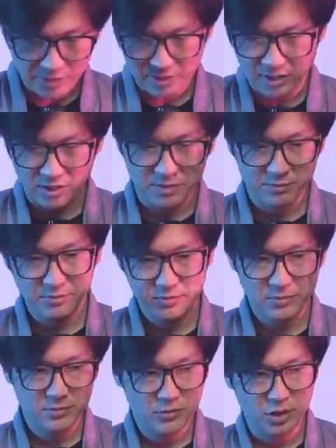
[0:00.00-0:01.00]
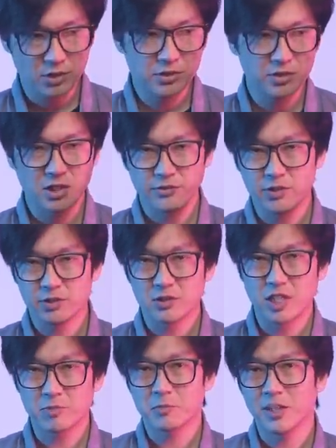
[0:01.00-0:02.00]
I'm just kind of talking off the
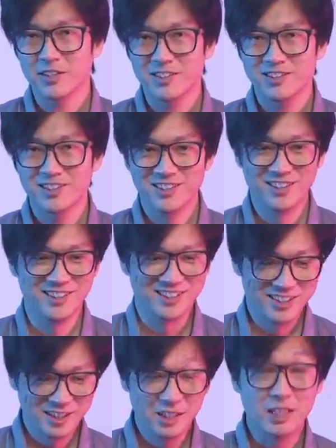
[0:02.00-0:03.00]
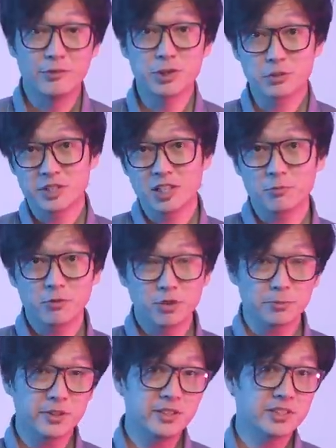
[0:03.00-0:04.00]
top of my head. If this was helpful,
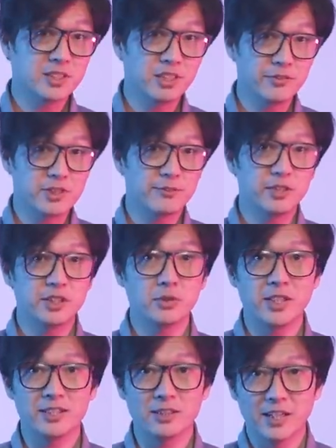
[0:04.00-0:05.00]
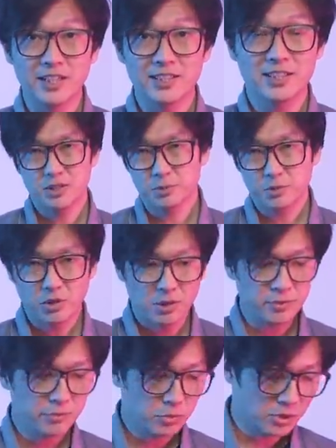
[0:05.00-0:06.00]
please give this video a like.
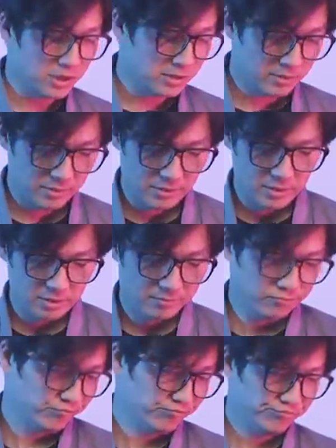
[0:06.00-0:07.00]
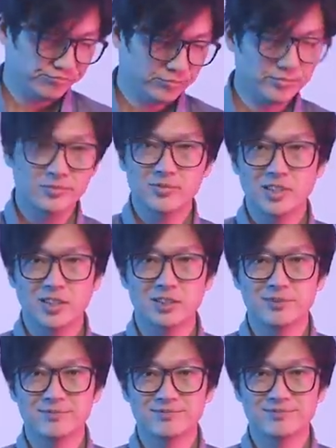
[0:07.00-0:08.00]
Subscribe if you want. Yeah.